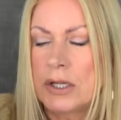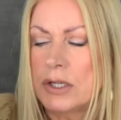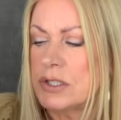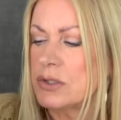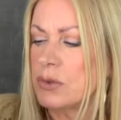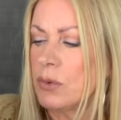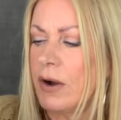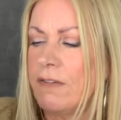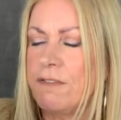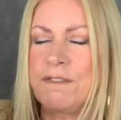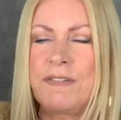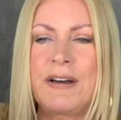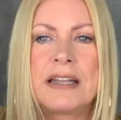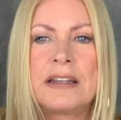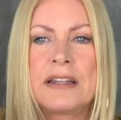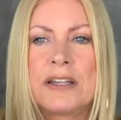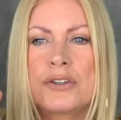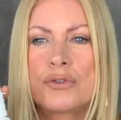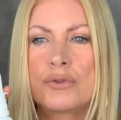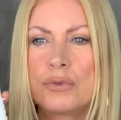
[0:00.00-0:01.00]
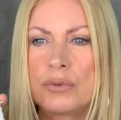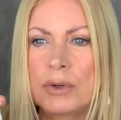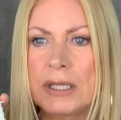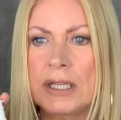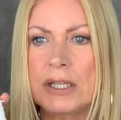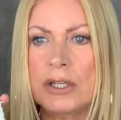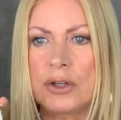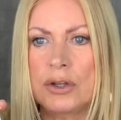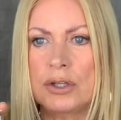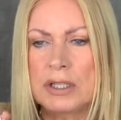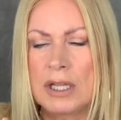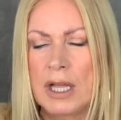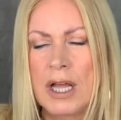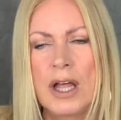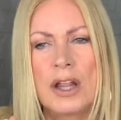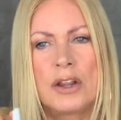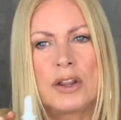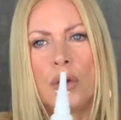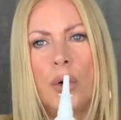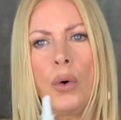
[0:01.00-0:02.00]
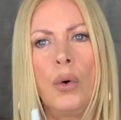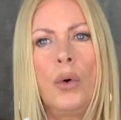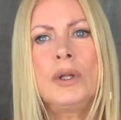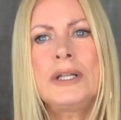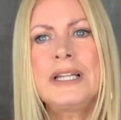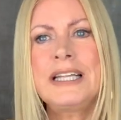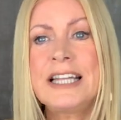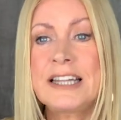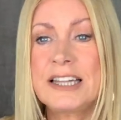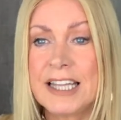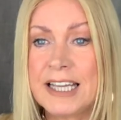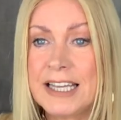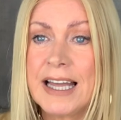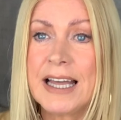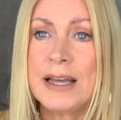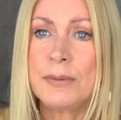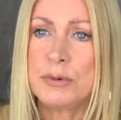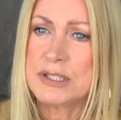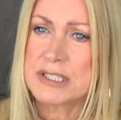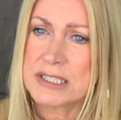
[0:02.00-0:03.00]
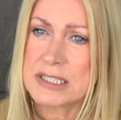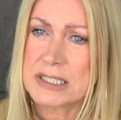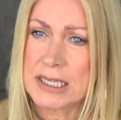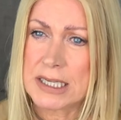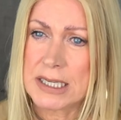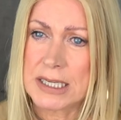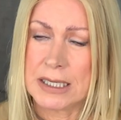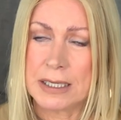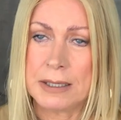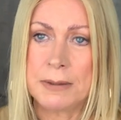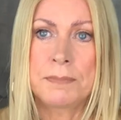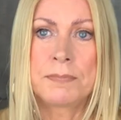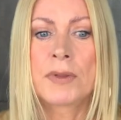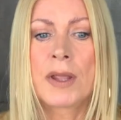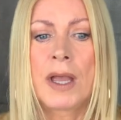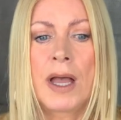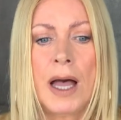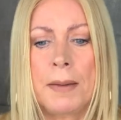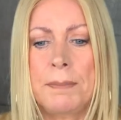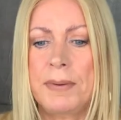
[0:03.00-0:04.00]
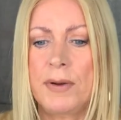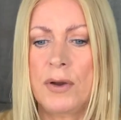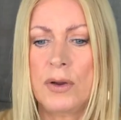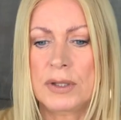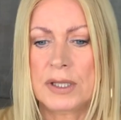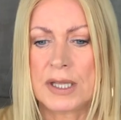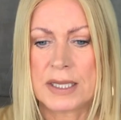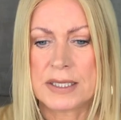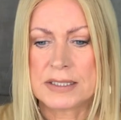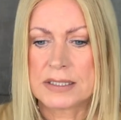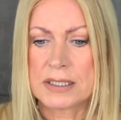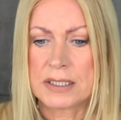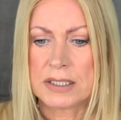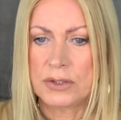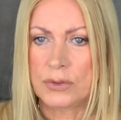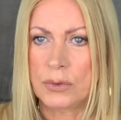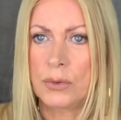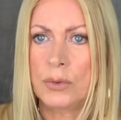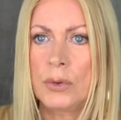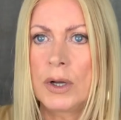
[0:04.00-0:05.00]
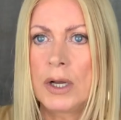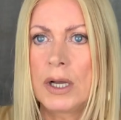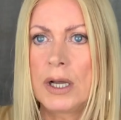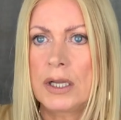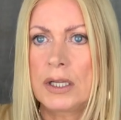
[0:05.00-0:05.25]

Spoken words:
So I find this really good. The only thing I would say about this, you know,